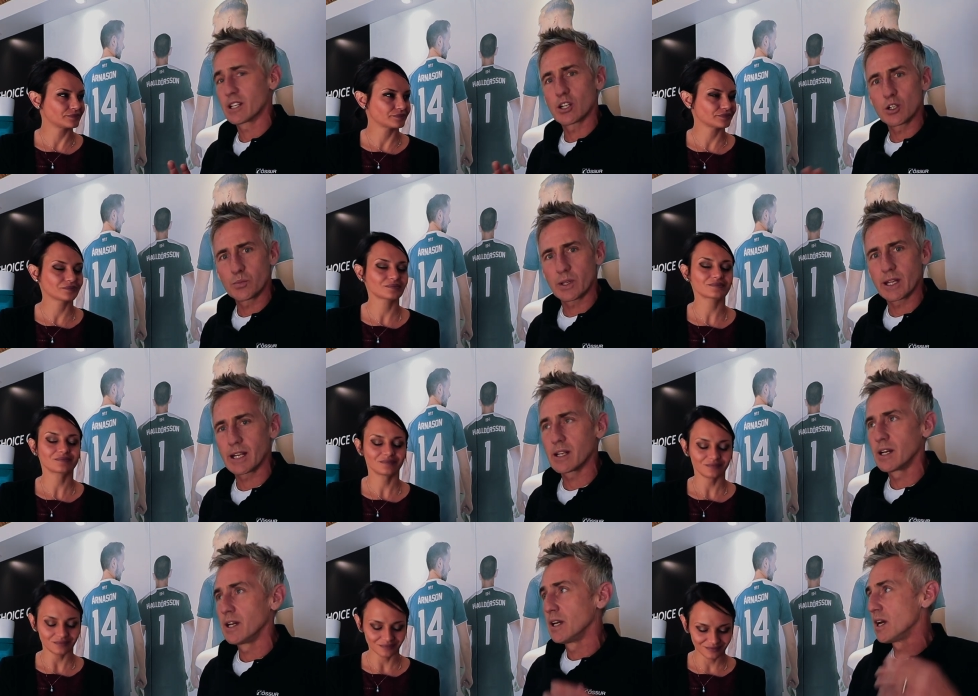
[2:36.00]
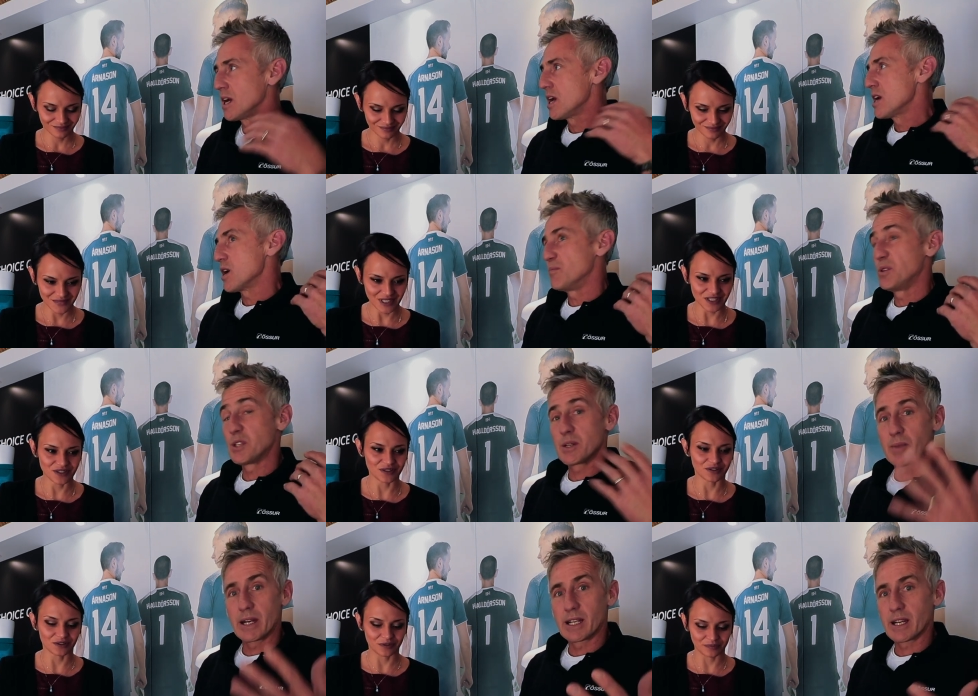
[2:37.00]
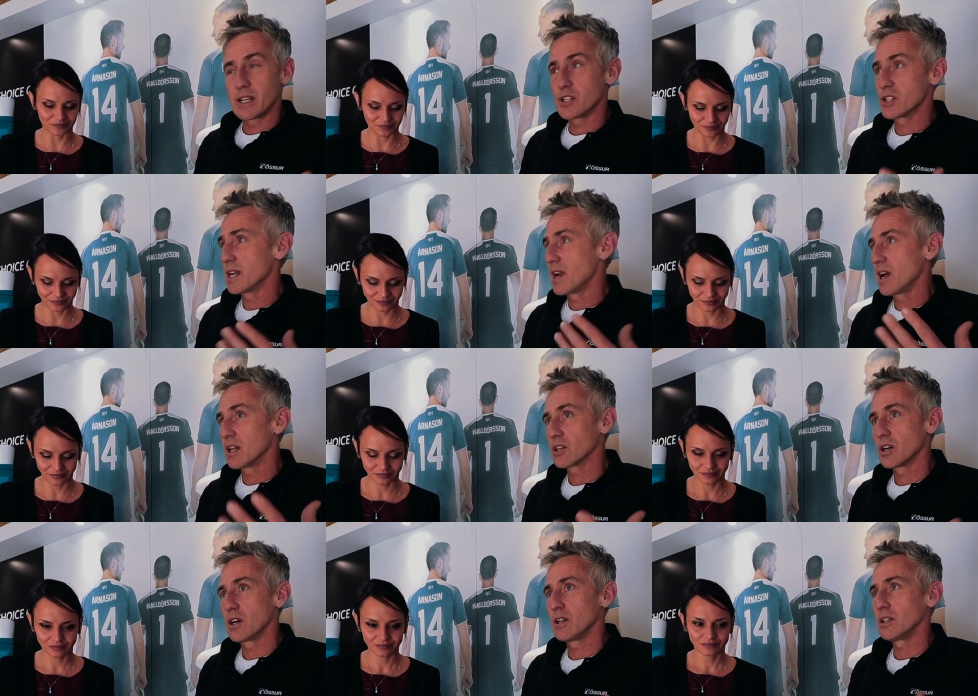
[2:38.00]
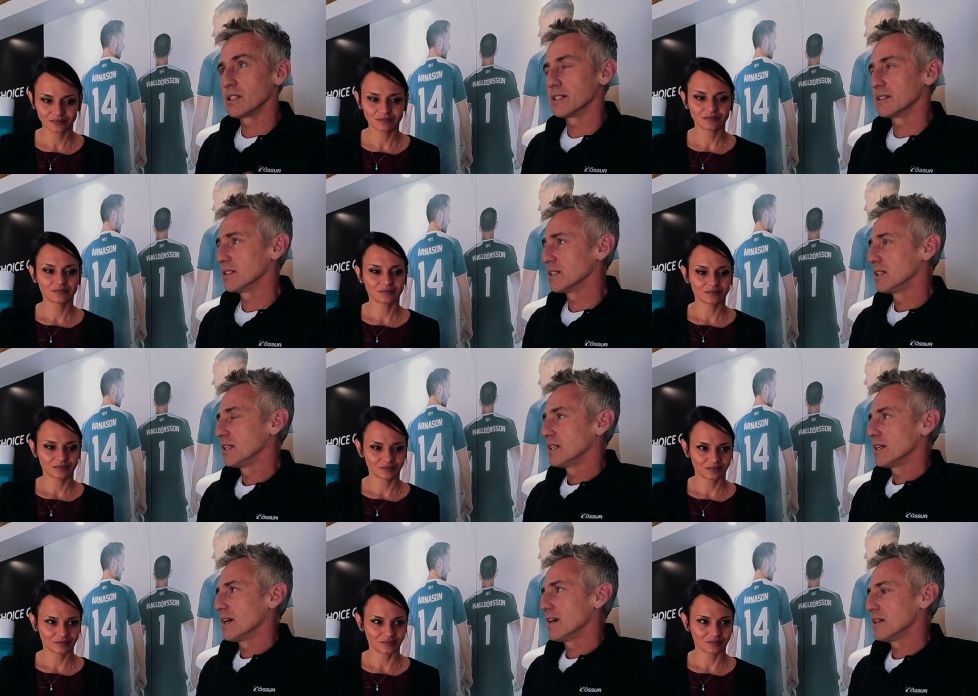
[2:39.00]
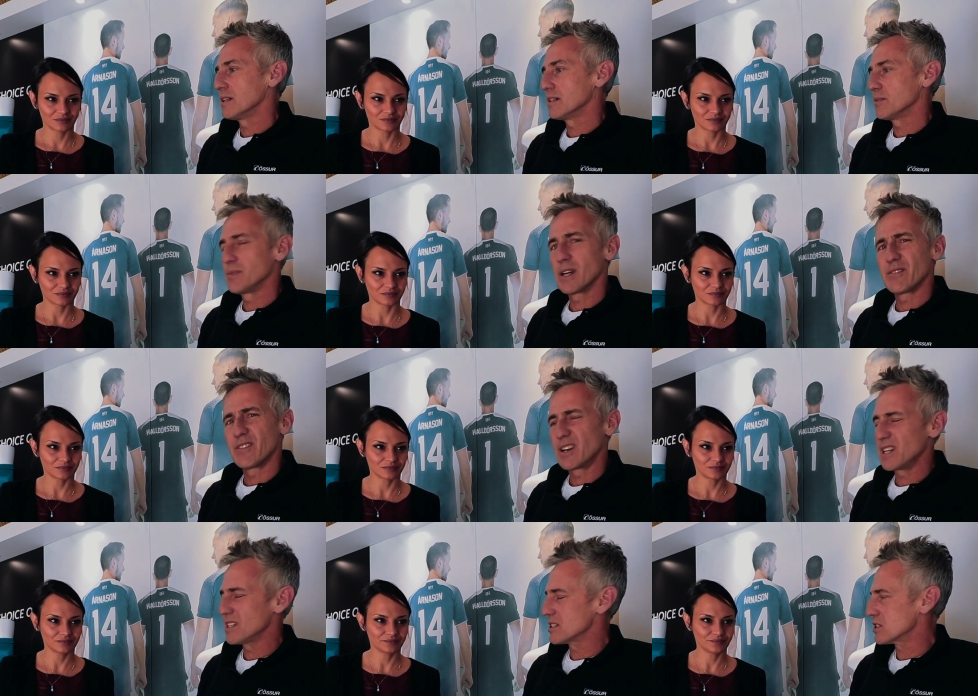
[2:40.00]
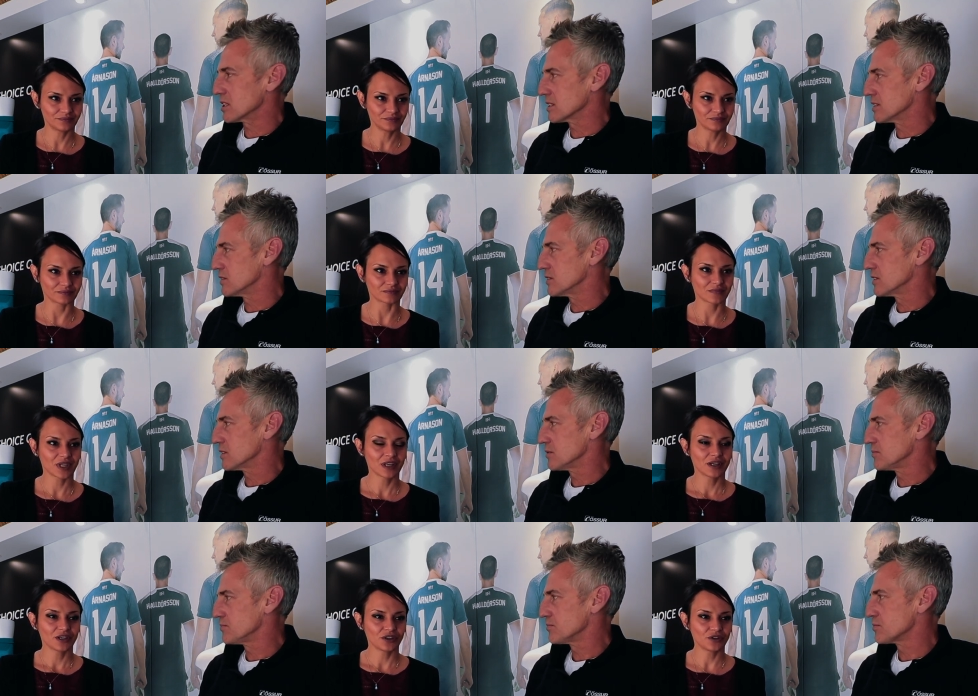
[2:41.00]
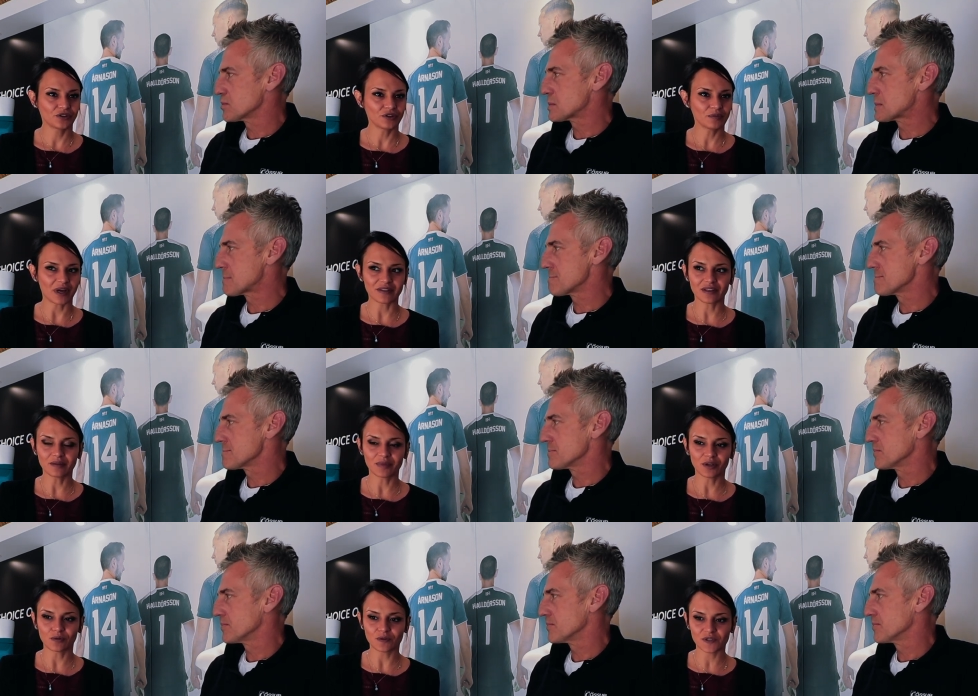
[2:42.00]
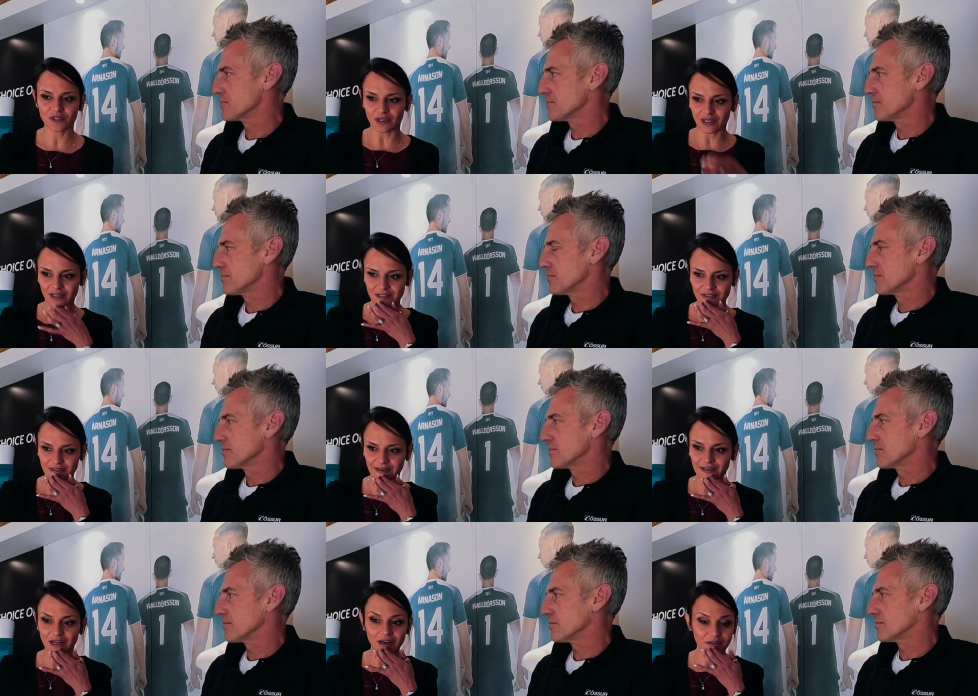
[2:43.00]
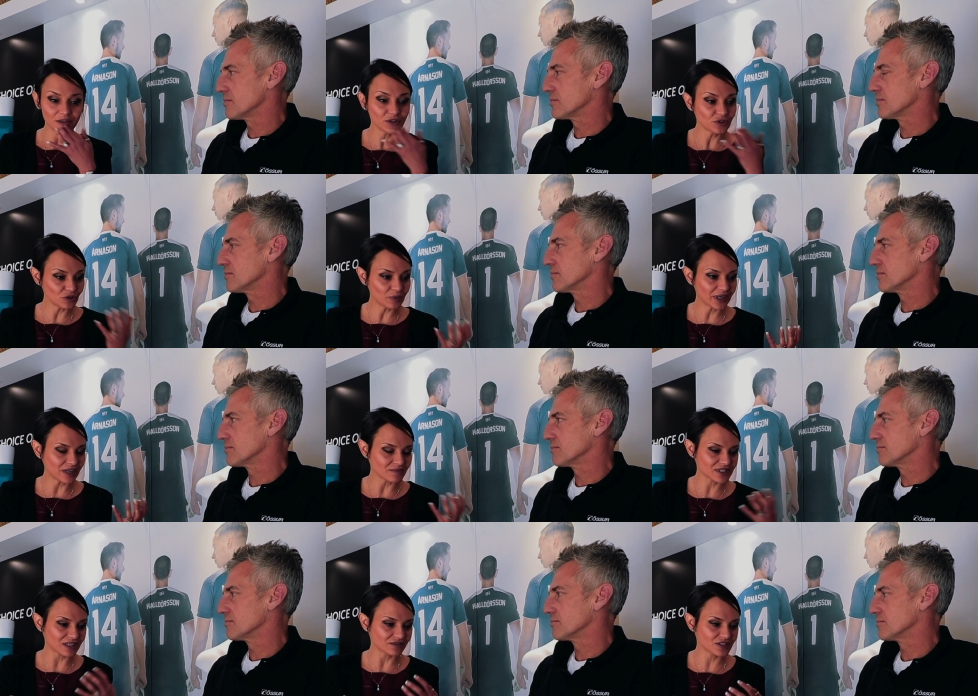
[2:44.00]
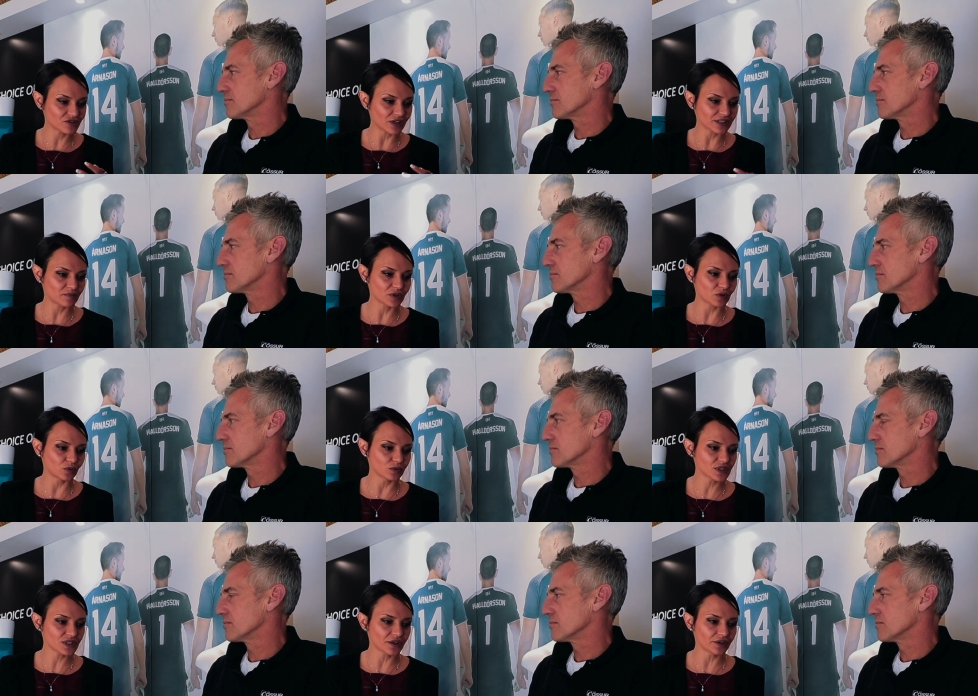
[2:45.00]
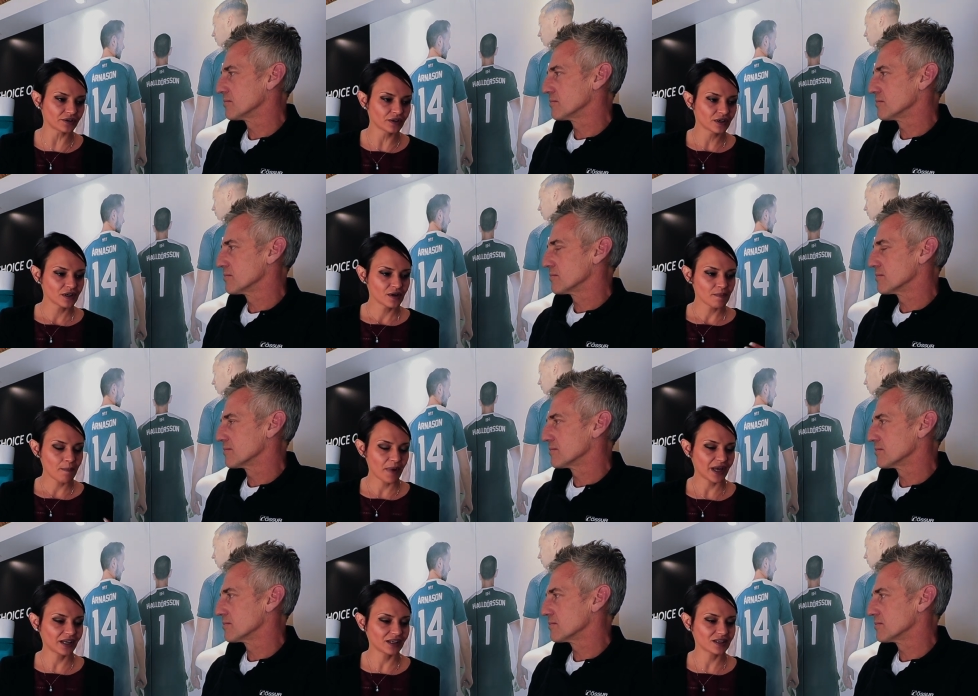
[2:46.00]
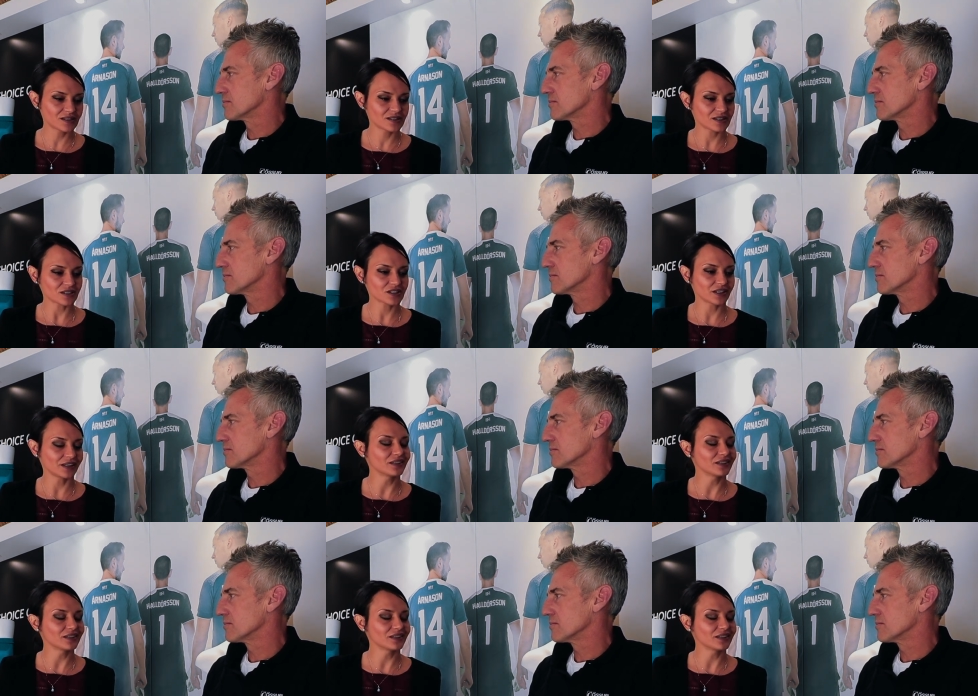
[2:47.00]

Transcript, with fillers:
Speaker 1: and cope with that, abusing medication and alcohol and and uh, yeah, very destructive.
Speaker 2: You do, I think, because it's you do become self-destructive, but also pain is such an